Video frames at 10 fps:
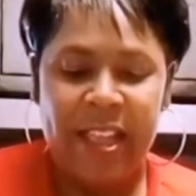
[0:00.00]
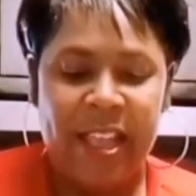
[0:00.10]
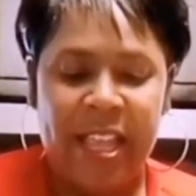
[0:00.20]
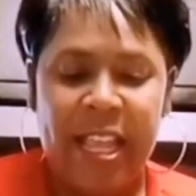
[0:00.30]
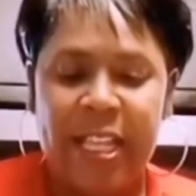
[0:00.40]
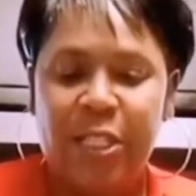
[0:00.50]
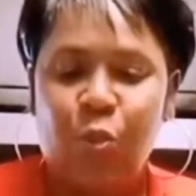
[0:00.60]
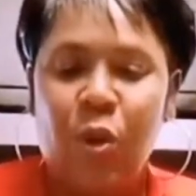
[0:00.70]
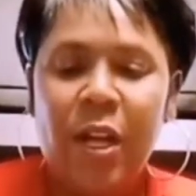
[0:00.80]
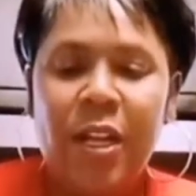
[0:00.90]
is
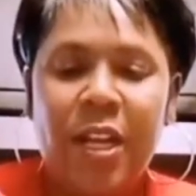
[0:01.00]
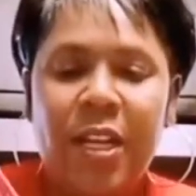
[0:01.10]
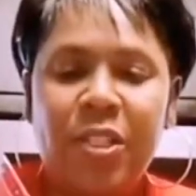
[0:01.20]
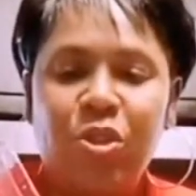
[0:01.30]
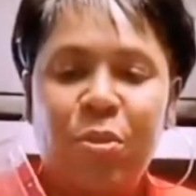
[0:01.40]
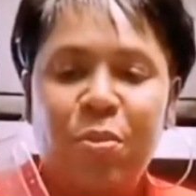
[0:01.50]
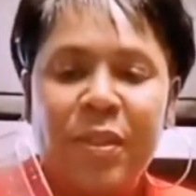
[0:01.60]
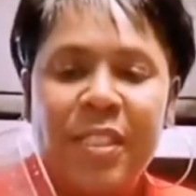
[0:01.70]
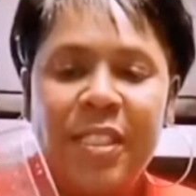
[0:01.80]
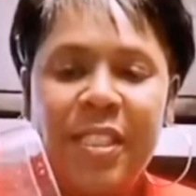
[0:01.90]

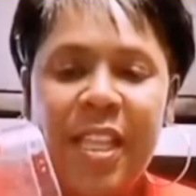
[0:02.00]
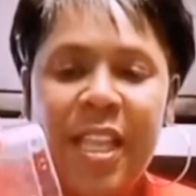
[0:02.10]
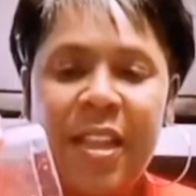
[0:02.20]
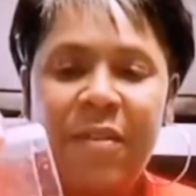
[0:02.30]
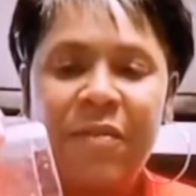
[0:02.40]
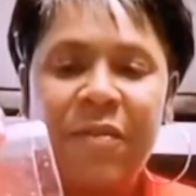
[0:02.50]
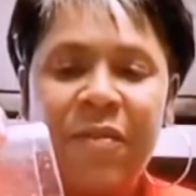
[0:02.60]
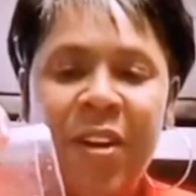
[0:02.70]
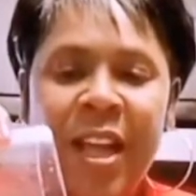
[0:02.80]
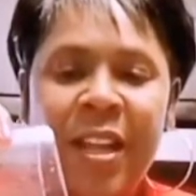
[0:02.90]
100%
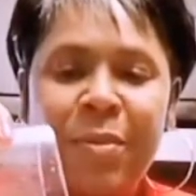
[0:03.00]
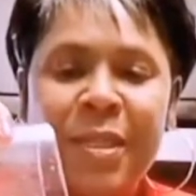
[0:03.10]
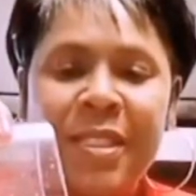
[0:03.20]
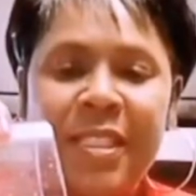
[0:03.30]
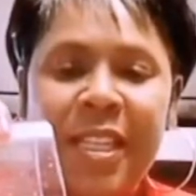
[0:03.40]
vitamin C.